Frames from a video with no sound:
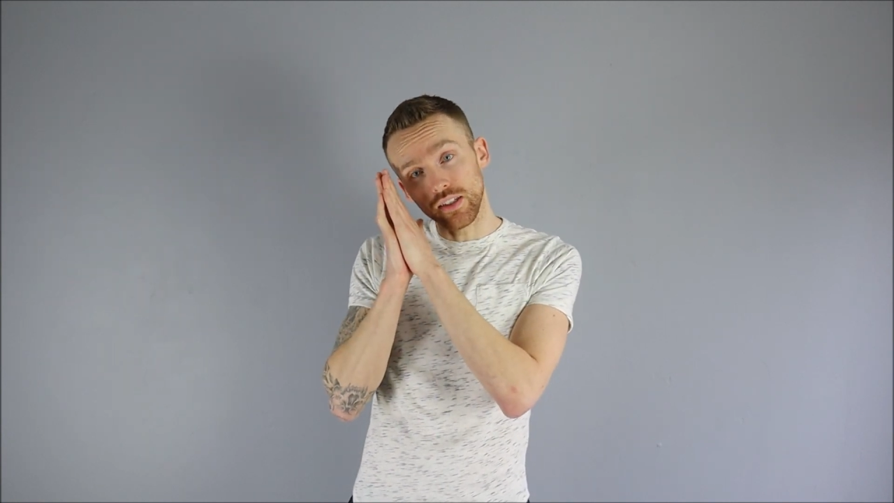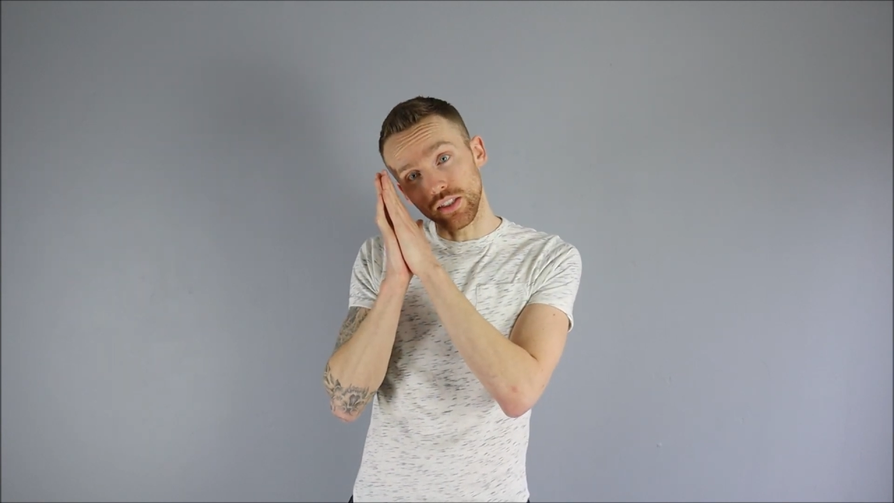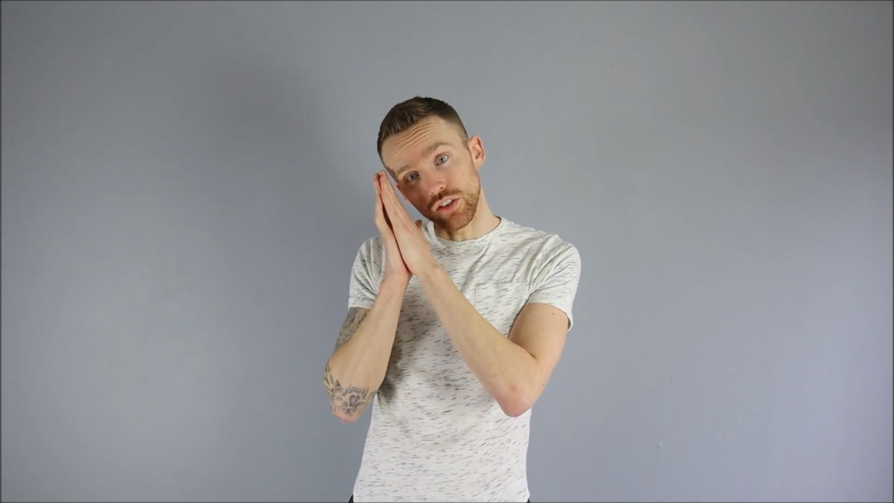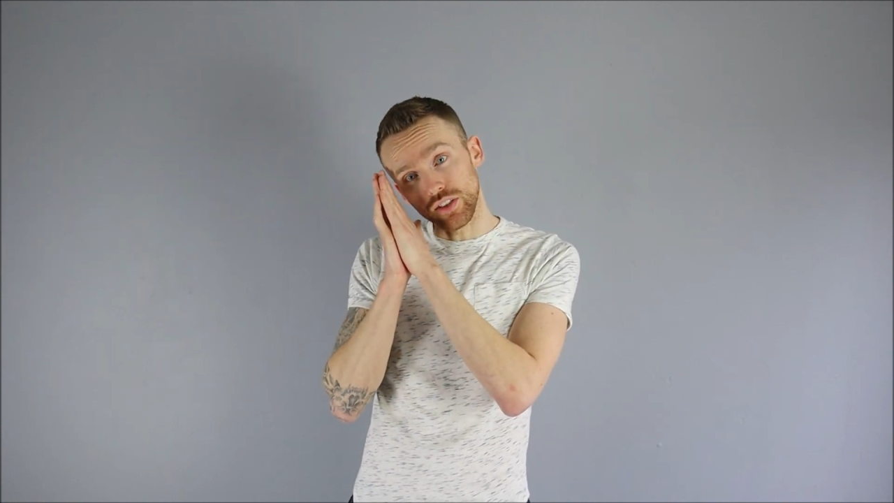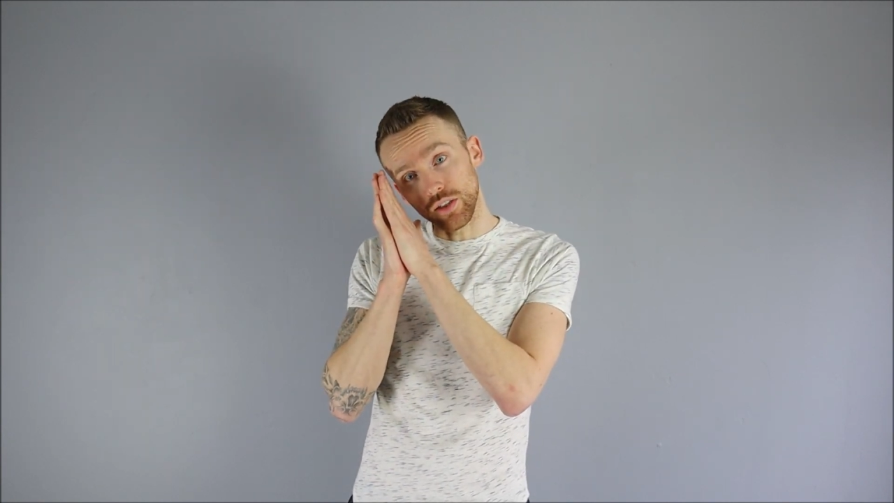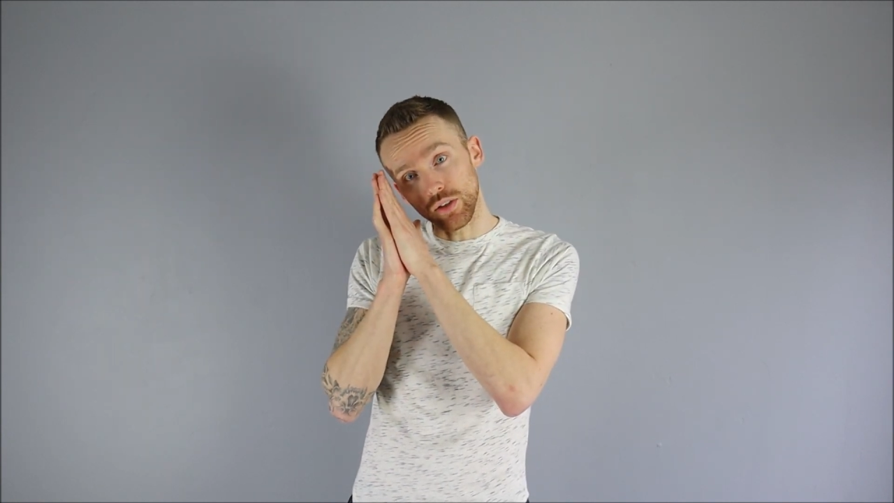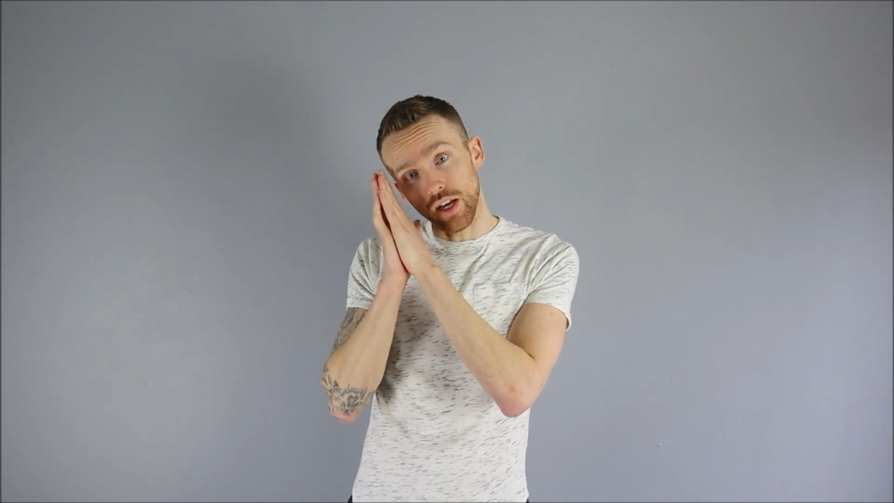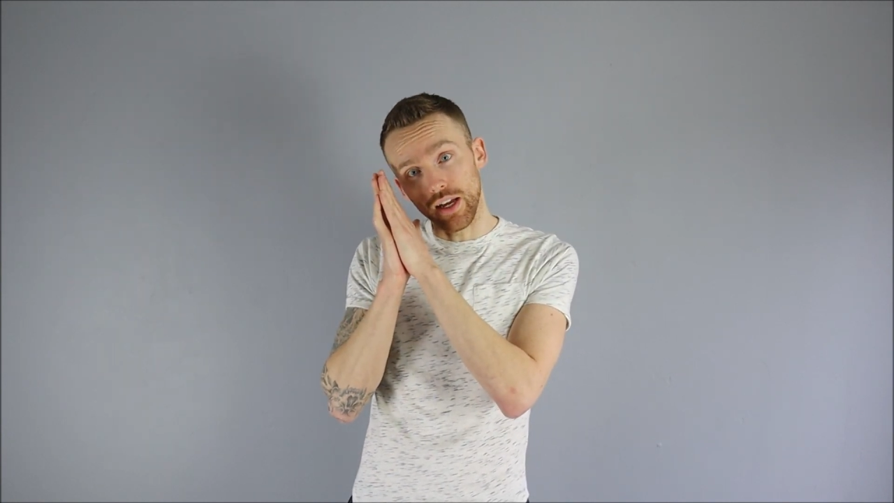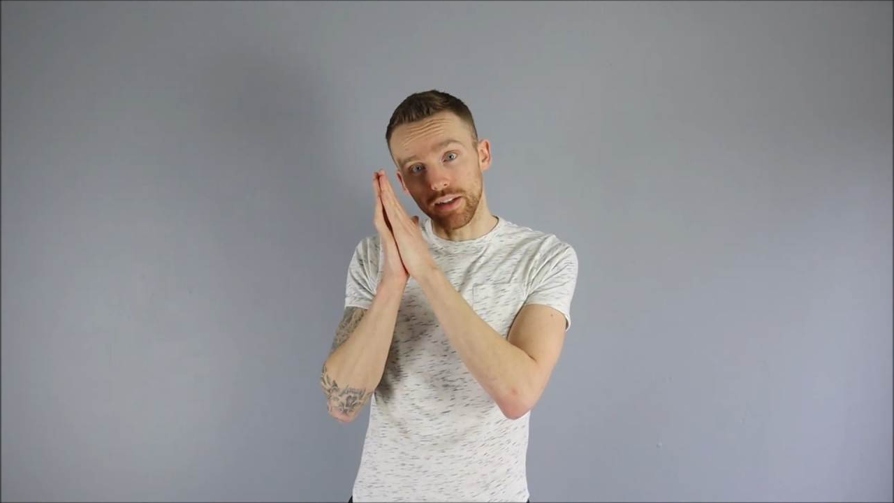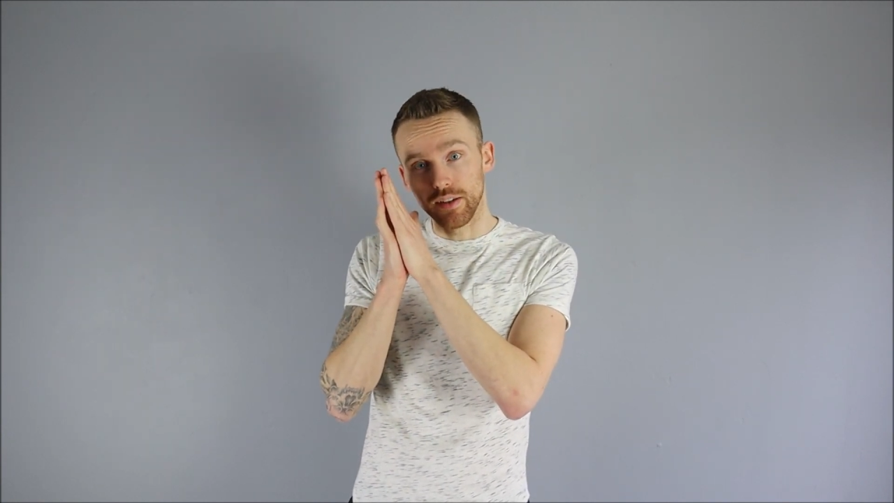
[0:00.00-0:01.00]
and just tilt your
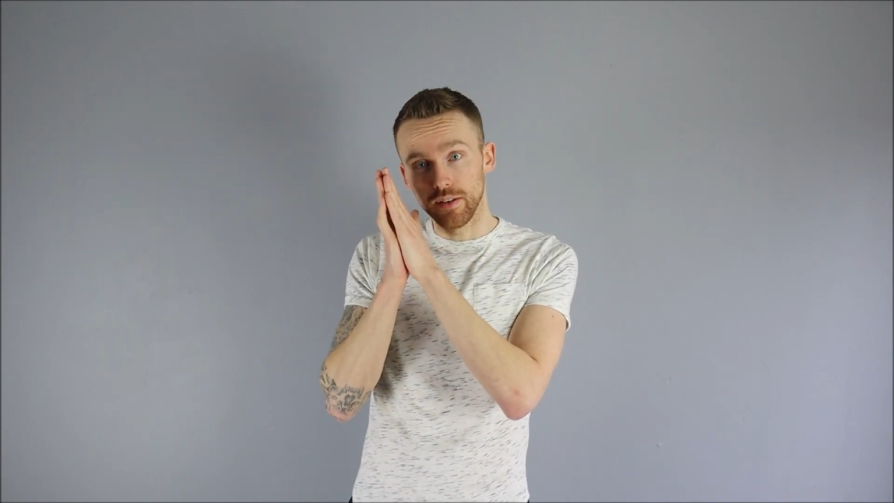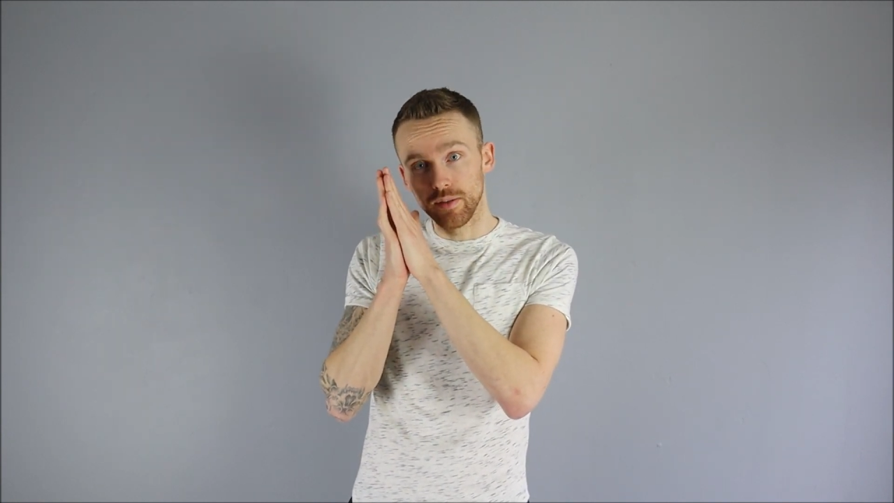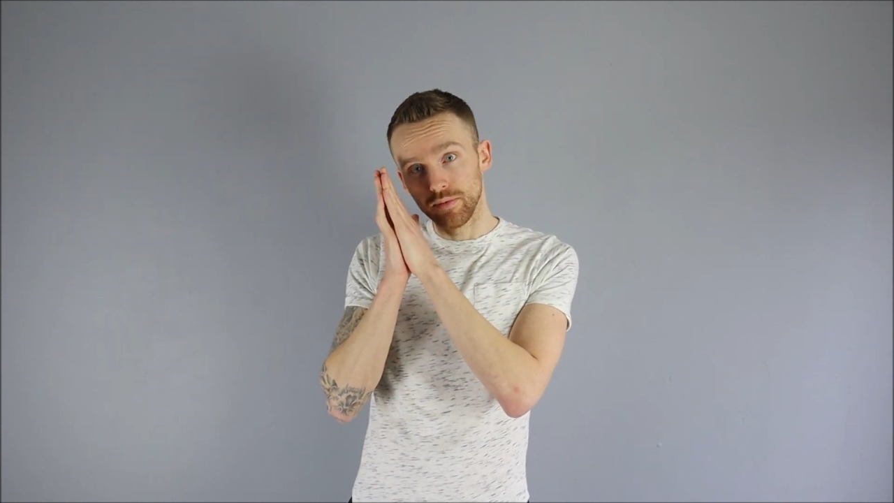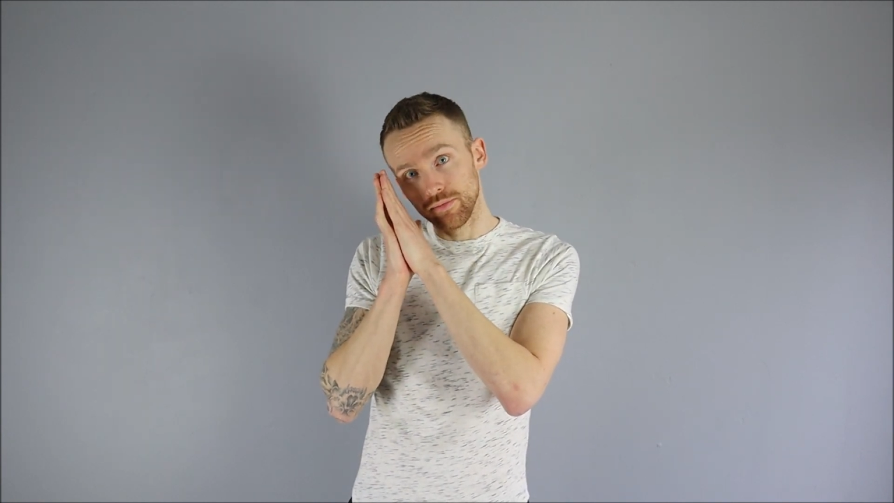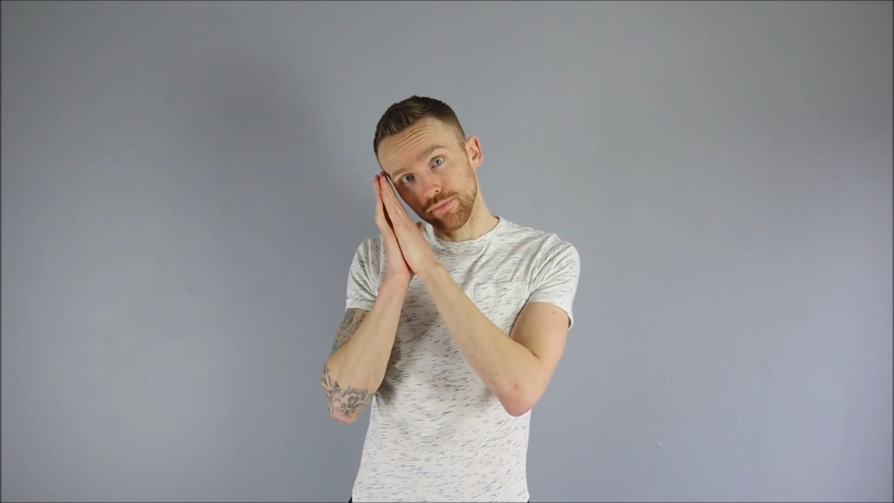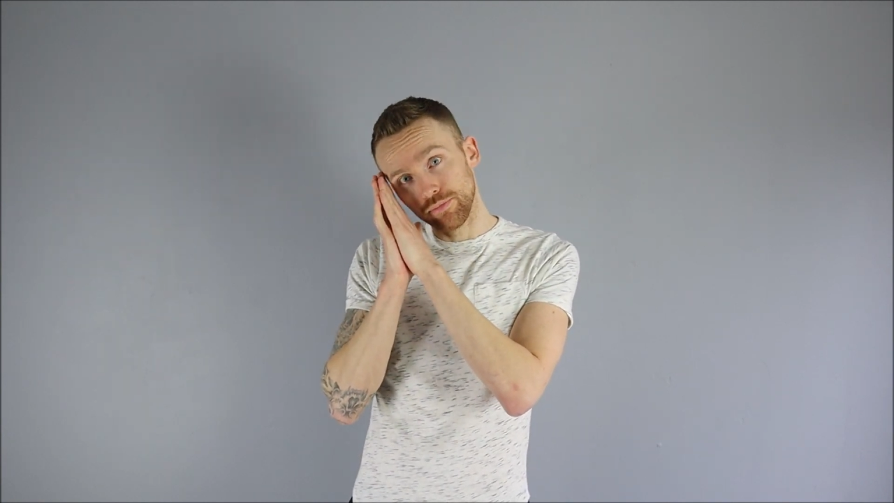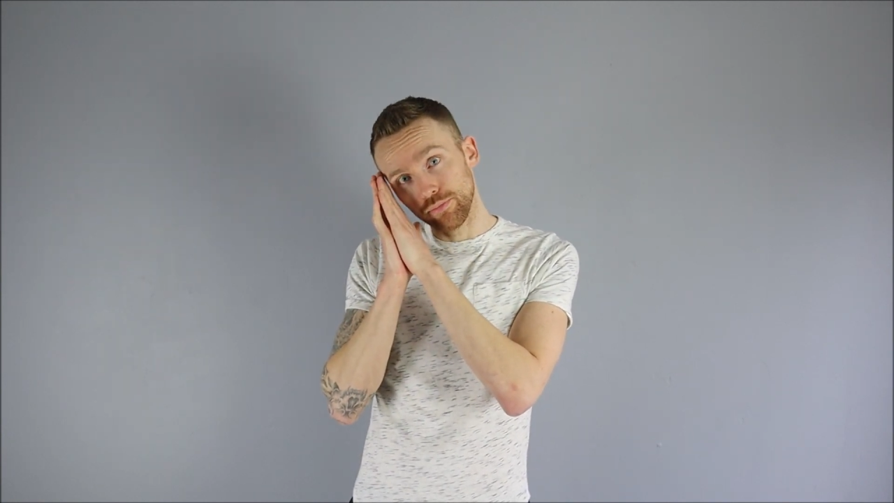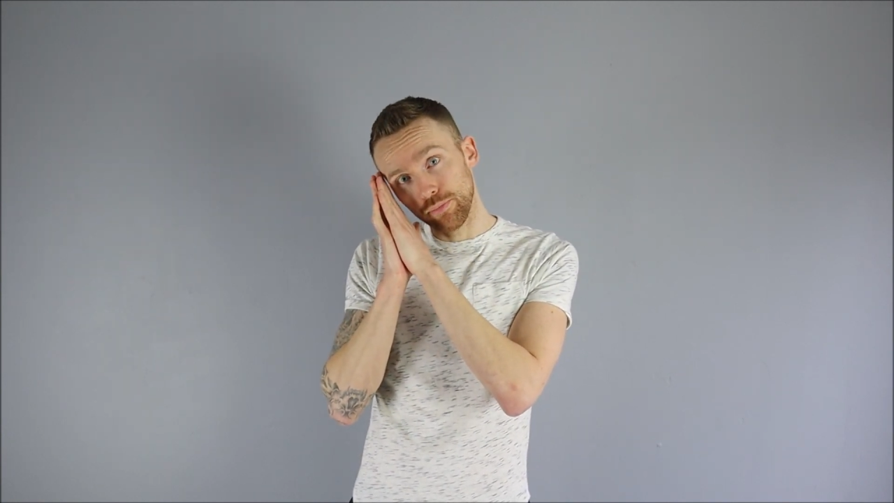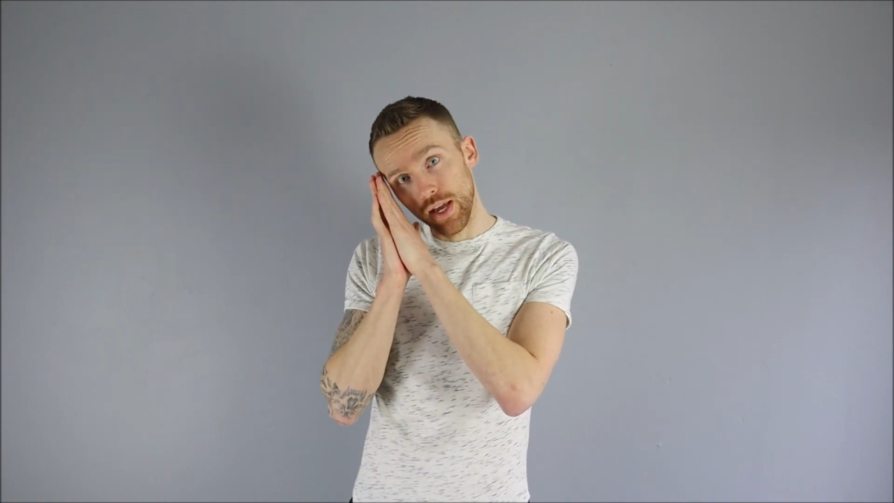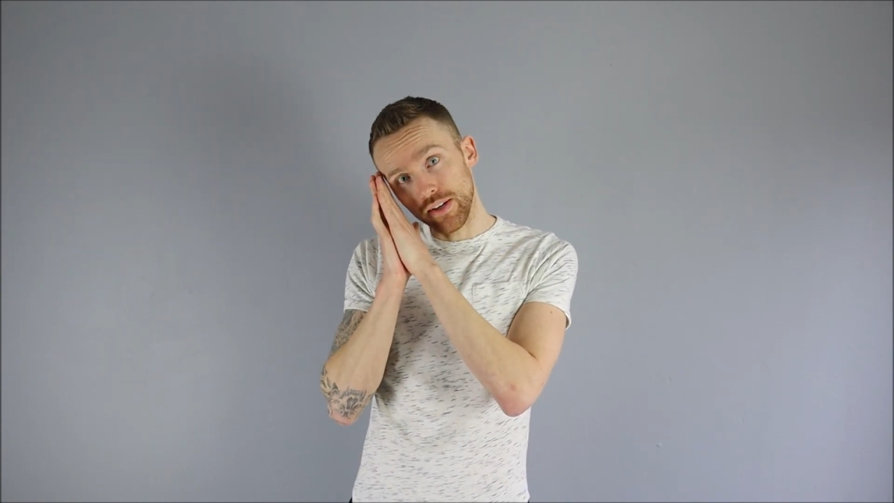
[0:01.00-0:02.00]
head.
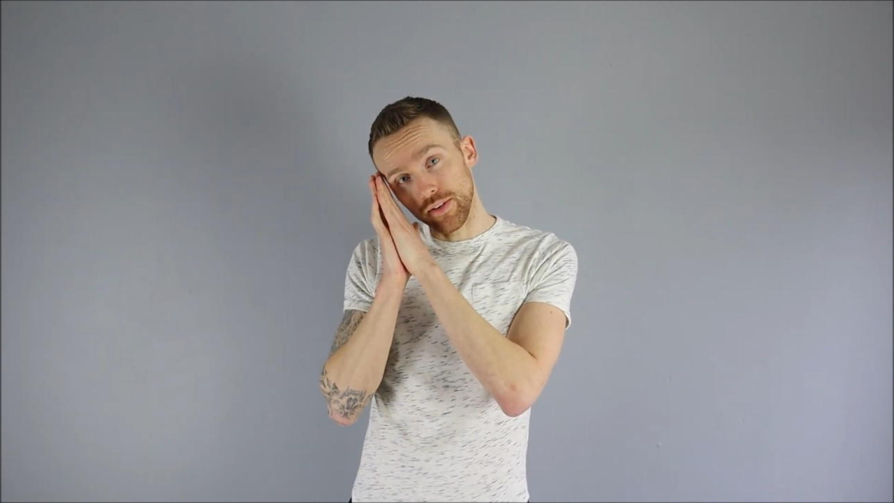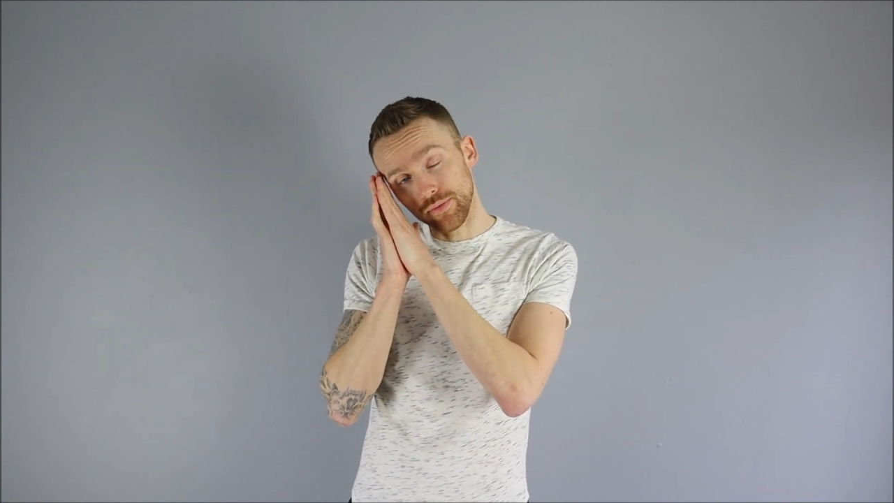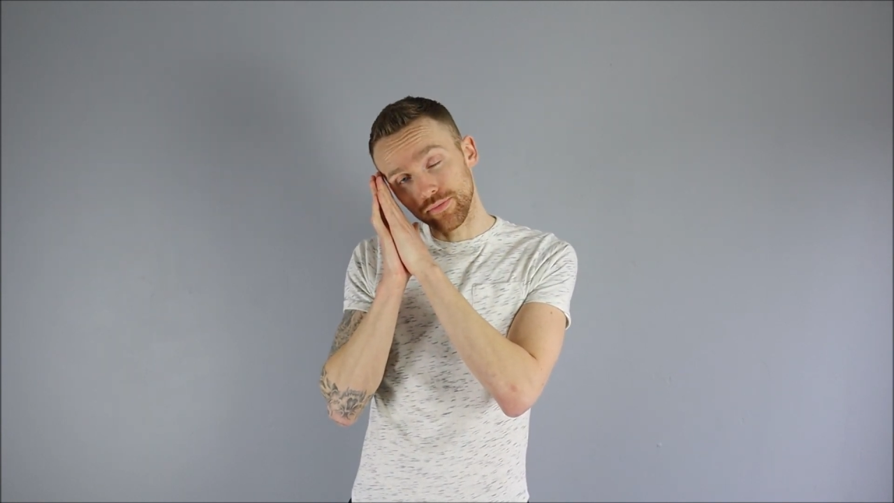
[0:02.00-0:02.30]
Bed.